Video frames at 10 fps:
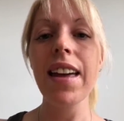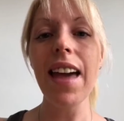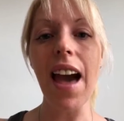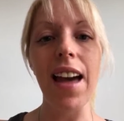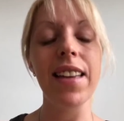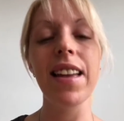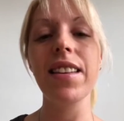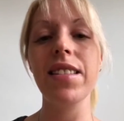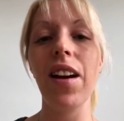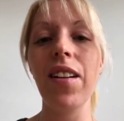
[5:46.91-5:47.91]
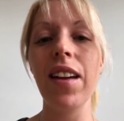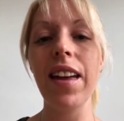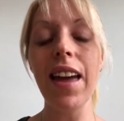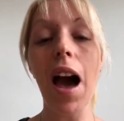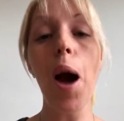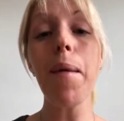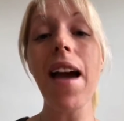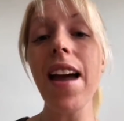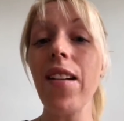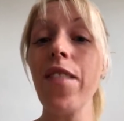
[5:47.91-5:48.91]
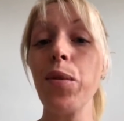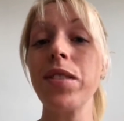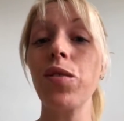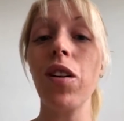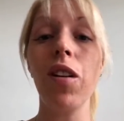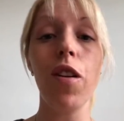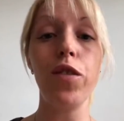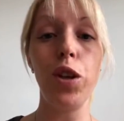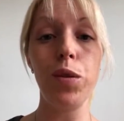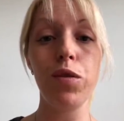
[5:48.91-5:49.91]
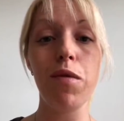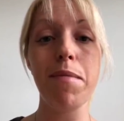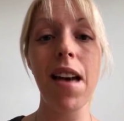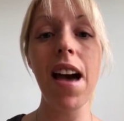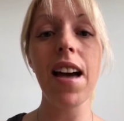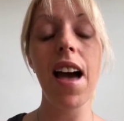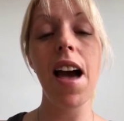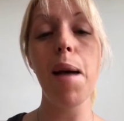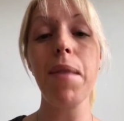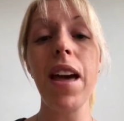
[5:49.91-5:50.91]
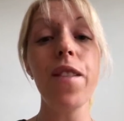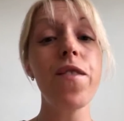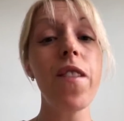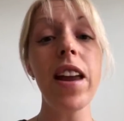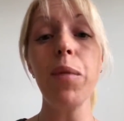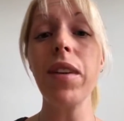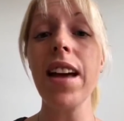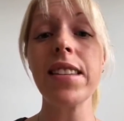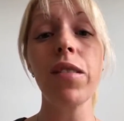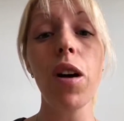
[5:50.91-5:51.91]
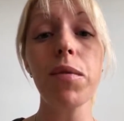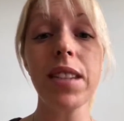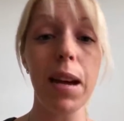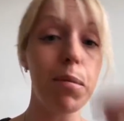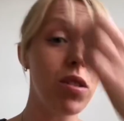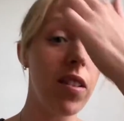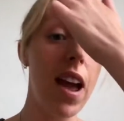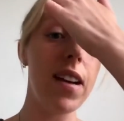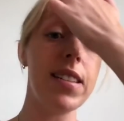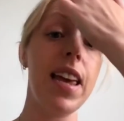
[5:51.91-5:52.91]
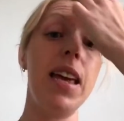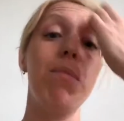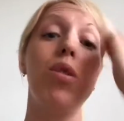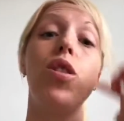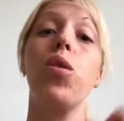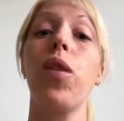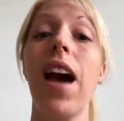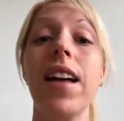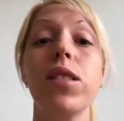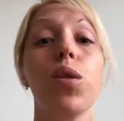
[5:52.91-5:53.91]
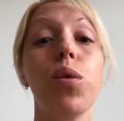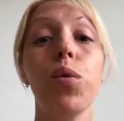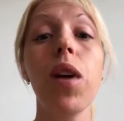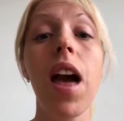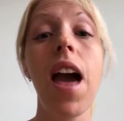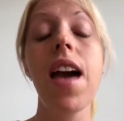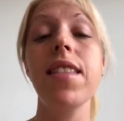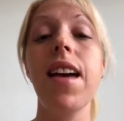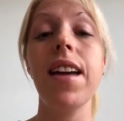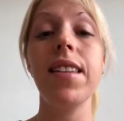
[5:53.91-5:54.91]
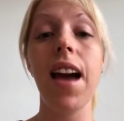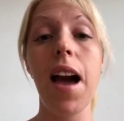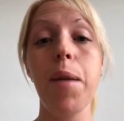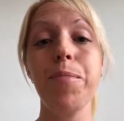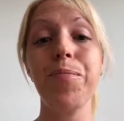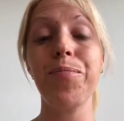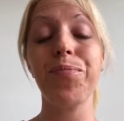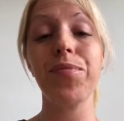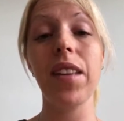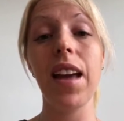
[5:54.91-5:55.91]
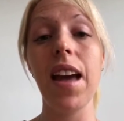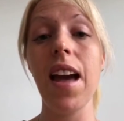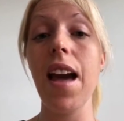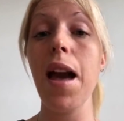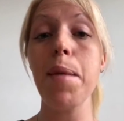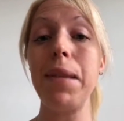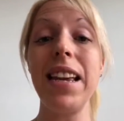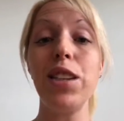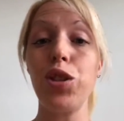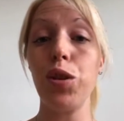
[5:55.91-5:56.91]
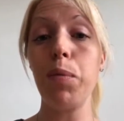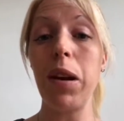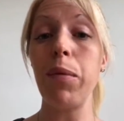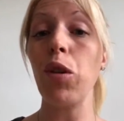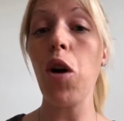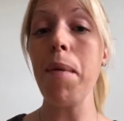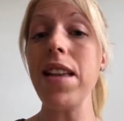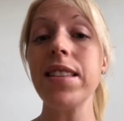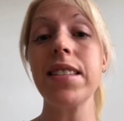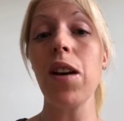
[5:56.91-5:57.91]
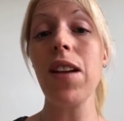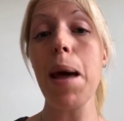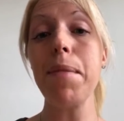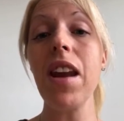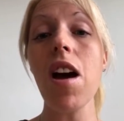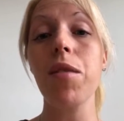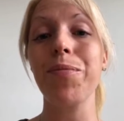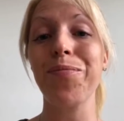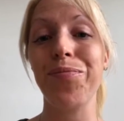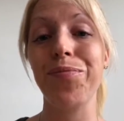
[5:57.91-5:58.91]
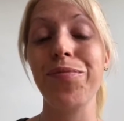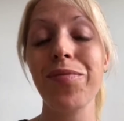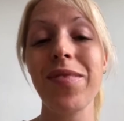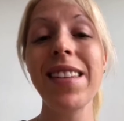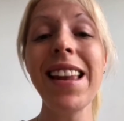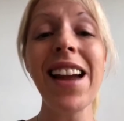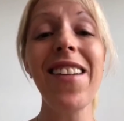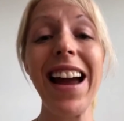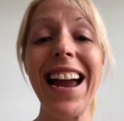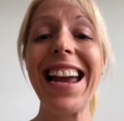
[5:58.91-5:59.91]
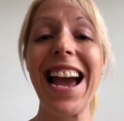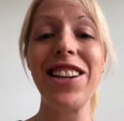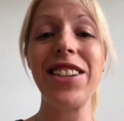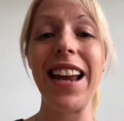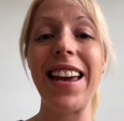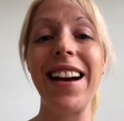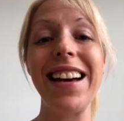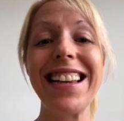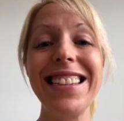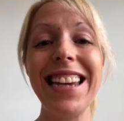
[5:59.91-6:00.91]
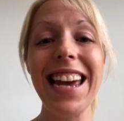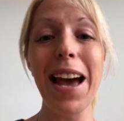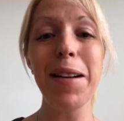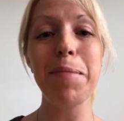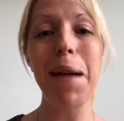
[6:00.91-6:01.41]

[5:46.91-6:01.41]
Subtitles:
Yeah, so yeah, I hope everyone's got a lot of use from that. If anyone has their own tips on how to keep your cats cool, then please do put it in the comments and let me know. Right, I'll catch you later. See ya.